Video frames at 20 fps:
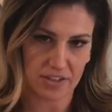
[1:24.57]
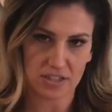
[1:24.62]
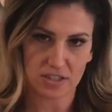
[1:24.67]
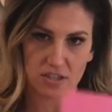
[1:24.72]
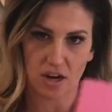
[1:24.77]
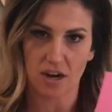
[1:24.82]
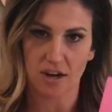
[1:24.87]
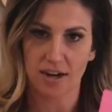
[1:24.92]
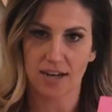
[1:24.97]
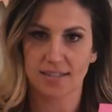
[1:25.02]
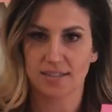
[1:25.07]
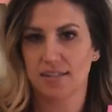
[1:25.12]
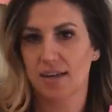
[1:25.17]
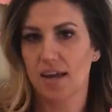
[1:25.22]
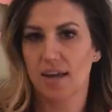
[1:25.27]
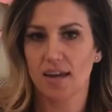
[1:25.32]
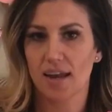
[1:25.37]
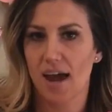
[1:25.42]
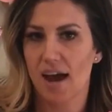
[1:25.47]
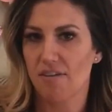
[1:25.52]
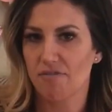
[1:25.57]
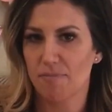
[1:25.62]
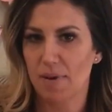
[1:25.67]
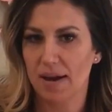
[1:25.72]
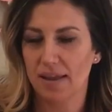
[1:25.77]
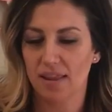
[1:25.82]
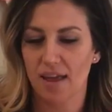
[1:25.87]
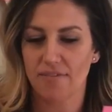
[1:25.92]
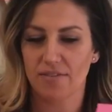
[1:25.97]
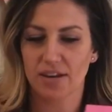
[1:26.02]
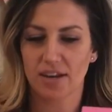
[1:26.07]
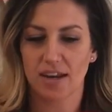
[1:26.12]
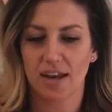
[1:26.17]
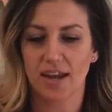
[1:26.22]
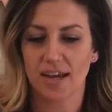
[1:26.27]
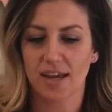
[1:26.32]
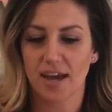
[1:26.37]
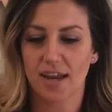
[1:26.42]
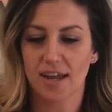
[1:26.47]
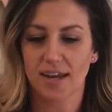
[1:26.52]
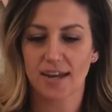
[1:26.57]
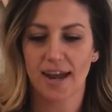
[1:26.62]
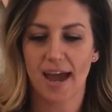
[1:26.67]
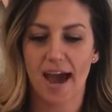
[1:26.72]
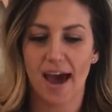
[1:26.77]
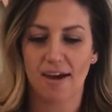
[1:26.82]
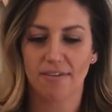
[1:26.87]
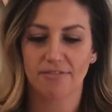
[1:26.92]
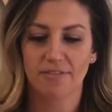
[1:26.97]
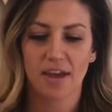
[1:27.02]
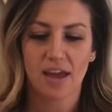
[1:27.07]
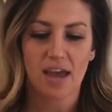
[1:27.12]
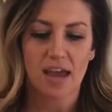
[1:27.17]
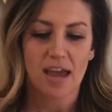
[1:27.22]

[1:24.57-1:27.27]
It started as an 8.5 by 11 and I cut it in half